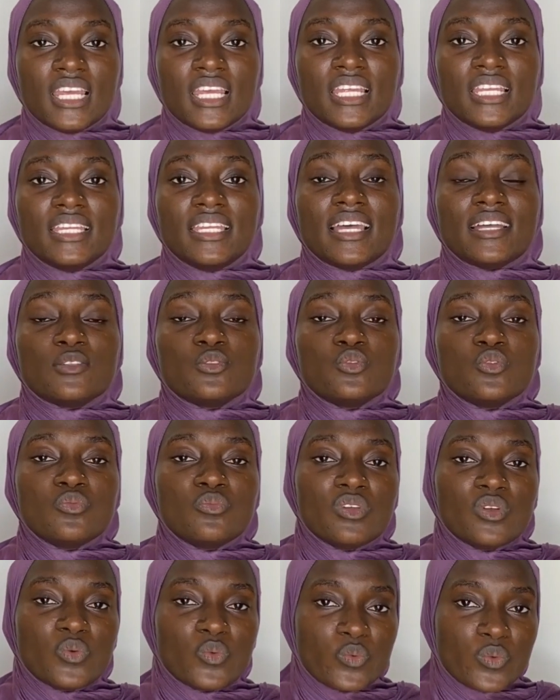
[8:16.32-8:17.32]
There are two
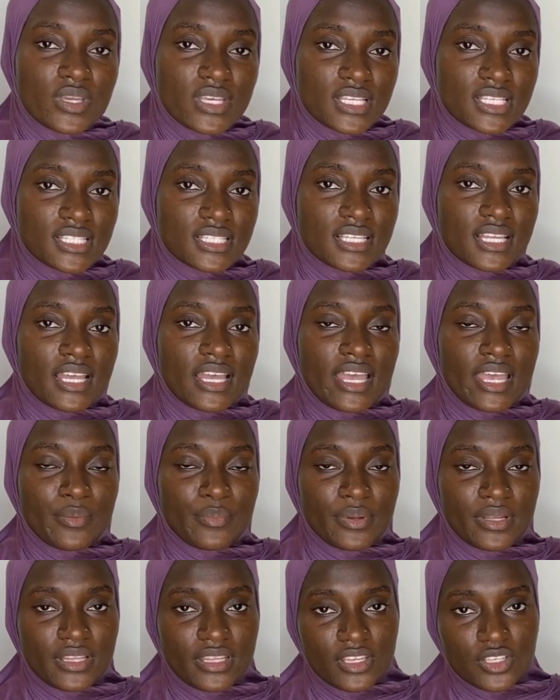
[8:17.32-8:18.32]
main ways
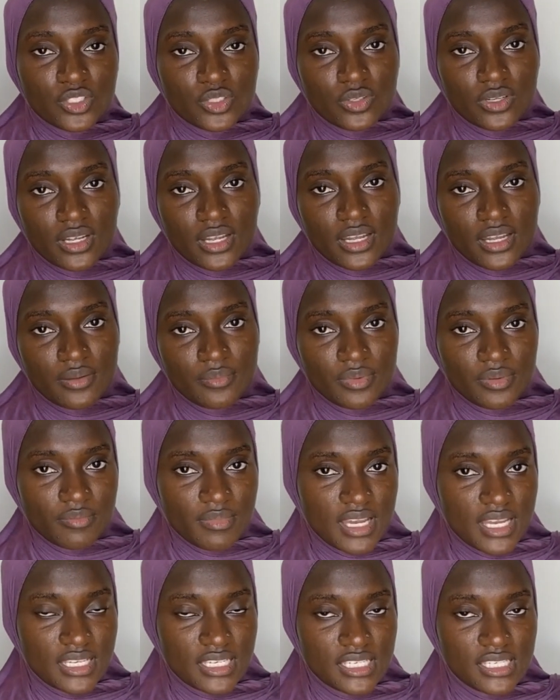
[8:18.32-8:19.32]
hypertension can be
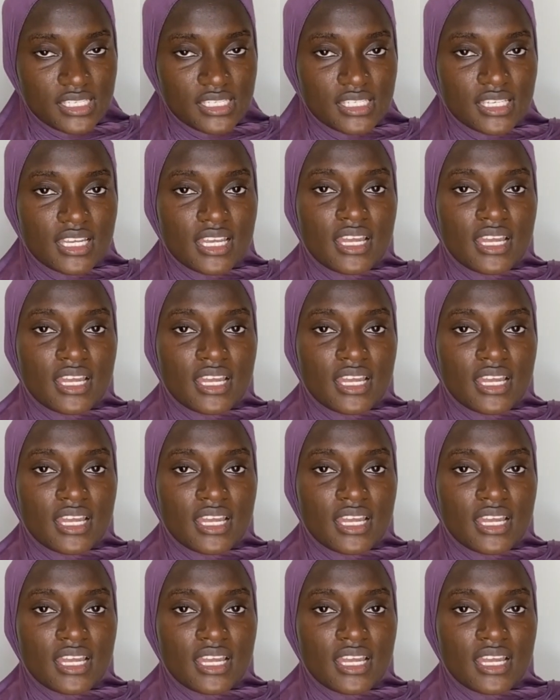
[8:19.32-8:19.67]
managed.